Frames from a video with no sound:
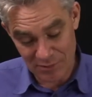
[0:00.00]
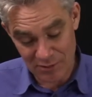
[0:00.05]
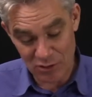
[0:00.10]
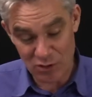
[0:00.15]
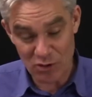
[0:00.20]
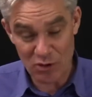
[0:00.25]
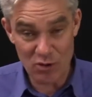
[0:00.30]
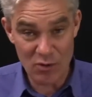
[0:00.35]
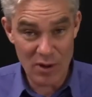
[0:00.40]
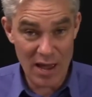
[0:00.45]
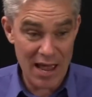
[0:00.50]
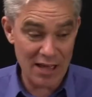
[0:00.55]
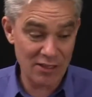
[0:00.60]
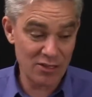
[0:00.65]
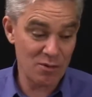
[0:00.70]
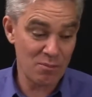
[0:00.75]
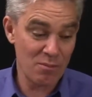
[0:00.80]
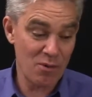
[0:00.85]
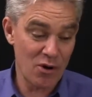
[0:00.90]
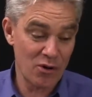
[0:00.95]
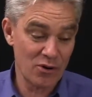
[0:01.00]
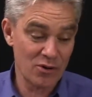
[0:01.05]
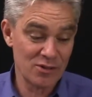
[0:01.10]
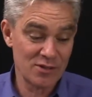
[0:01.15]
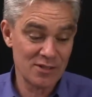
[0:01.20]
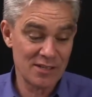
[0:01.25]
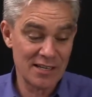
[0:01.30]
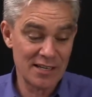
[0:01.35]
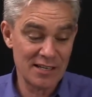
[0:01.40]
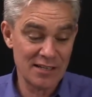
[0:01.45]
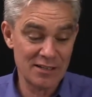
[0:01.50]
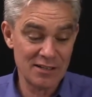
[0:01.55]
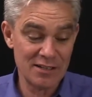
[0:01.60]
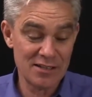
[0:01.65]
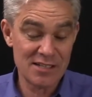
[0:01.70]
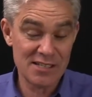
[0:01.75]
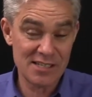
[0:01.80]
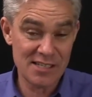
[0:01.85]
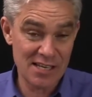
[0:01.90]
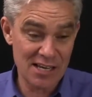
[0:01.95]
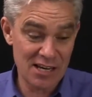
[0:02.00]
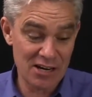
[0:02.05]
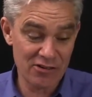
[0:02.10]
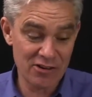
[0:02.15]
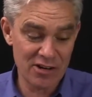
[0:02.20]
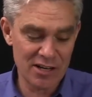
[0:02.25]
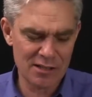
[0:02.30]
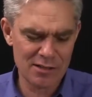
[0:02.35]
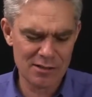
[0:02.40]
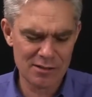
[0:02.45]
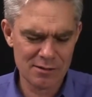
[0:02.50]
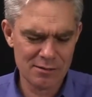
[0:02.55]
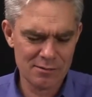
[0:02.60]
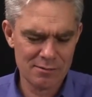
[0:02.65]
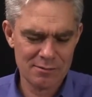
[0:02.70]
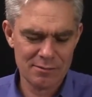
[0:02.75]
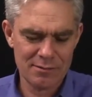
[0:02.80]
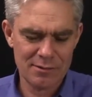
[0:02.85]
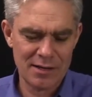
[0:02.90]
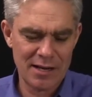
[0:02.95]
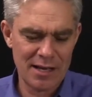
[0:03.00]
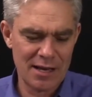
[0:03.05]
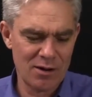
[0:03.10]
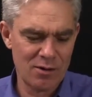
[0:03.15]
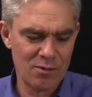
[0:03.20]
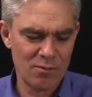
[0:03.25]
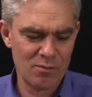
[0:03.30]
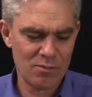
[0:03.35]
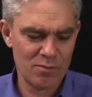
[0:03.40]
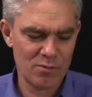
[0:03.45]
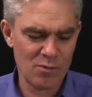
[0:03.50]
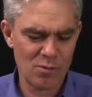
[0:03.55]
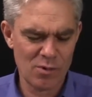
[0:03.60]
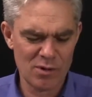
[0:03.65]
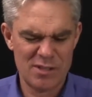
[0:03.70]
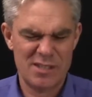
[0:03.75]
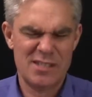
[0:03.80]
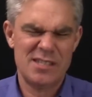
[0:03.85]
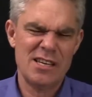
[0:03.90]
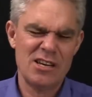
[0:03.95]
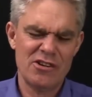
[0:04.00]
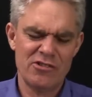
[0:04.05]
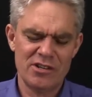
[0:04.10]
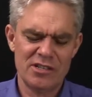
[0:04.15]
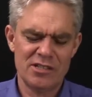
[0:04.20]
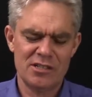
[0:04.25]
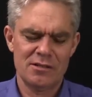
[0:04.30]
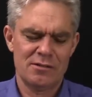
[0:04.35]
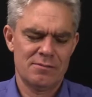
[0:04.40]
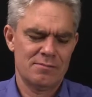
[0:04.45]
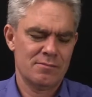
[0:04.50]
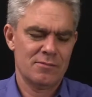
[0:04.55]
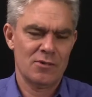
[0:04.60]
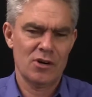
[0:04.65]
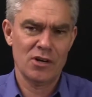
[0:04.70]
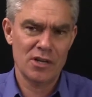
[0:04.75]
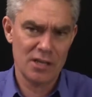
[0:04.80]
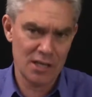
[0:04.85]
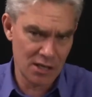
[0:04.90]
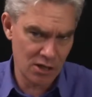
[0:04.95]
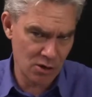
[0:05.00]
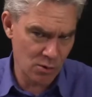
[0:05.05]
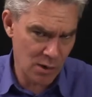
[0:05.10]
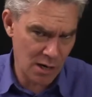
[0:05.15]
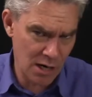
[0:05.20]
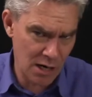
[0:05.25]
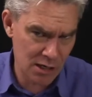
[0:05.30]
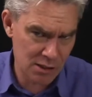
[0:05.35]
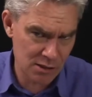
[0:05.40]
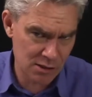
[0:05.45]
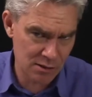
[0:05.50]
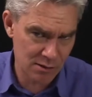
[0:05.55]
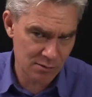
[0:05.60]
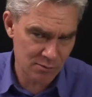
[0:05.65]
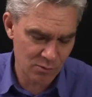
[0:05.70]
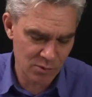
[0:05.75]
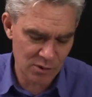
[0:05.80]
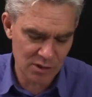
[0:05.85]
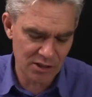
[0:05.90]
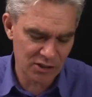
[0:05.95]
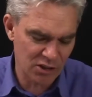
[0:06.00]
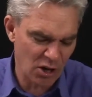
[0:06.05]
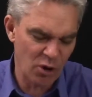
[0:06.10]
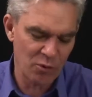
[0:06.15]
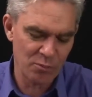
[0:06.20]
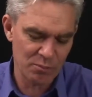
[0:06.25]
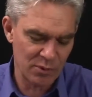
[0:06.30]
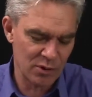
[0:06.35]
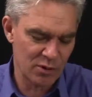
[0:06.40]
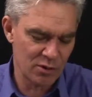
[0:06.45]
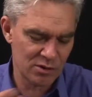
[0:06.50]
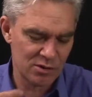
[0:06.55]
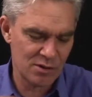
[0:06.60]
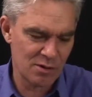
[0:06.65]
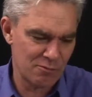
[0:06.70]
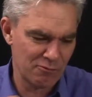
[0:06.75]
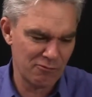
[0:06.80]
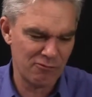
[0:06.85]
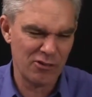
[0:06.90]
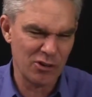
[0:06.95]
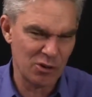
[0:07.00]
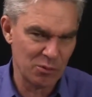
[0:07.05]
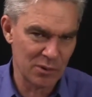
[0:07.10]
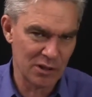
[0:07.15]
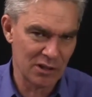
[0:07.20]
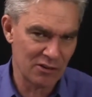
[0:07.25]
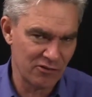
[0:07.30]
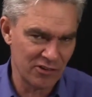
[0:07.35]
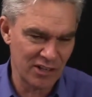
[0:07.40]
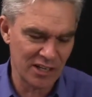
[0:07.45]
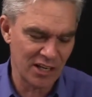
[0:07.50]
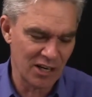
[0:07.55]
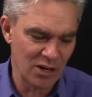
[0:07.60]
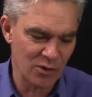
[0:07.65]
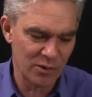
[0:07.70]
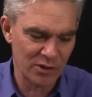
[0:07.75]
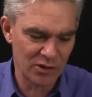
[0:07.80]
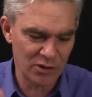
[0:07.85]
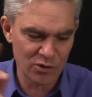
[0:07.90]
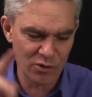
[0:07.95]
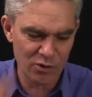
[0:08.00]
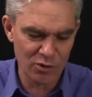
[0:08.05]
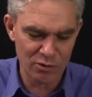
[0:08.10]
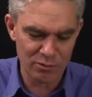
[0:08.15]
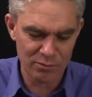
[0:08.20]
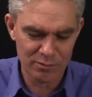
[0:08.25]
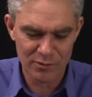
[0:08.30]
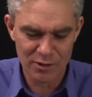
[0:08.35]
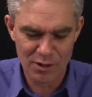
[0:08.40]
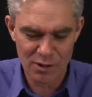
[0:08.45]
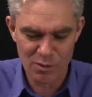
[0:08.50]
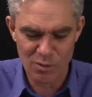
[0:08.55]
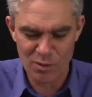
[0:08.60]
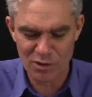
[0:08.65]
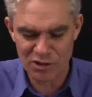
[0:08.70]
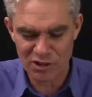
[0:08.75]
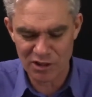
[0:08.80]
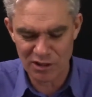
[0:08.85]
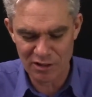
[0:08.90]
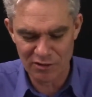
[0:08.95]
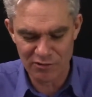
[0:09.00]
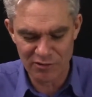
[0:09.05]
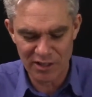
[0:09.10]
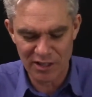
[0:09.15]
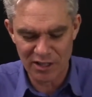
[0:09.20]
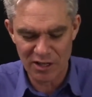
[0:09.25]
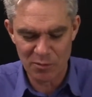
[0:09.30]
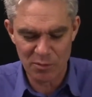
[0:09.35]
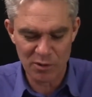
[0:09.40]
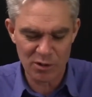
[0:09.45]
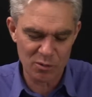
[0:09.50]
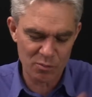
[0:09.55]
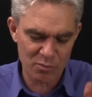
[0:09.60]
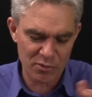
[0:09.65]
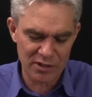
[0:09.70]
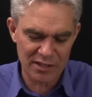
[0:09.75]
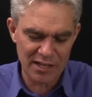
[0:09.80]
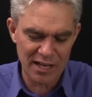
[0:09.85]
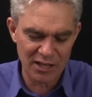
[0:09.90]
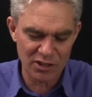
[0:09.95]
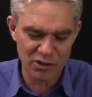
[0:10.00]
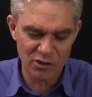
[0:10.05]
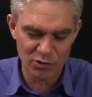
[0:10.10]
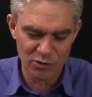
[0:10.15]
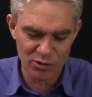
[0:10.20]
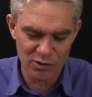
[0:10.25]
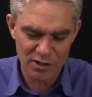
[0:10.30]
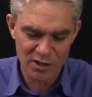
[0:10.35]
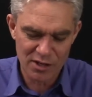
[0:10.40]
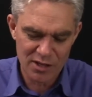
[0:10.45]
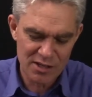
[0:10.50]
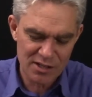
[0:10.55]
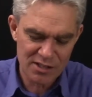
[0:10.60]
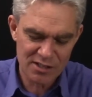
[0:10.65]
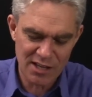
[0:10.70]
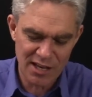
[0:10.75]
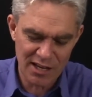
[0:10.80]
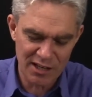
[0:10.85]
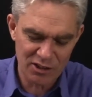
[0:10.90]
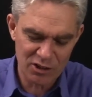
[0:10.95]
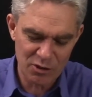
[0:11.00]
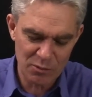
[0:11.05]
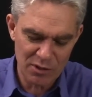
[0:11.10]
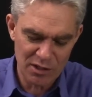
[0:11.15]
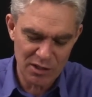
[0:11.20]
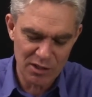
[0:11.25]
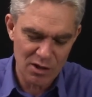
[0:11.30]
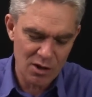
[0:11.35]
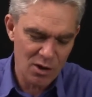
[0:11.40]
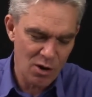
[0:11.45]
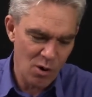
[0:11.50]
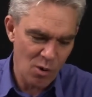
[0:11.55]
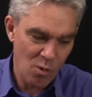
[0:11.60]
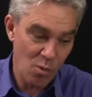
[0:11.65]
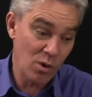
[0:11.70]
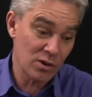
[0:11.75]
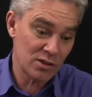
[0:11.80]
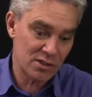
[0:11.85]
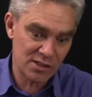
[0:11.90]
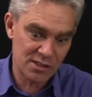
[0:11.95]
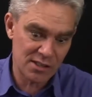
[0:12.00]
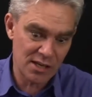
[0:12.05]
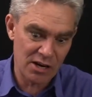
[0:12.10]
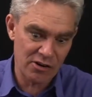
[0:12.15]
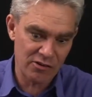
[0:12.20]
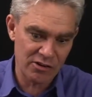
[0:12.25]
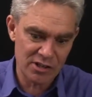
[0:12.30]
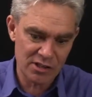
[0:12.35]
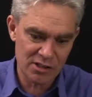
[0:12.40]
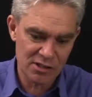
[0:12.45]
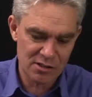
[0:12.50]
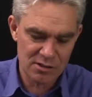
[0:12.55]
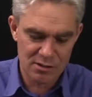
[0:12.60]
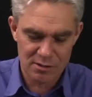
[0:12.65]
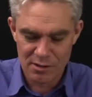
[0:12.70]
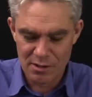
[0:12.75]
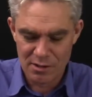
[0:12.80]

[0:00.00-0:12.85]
do you add the motors in series? Now, what series? I hear you ask. Well, I don't, because I'm filming a video and you're watching the video, but I'll pretend you're saying to me, what series?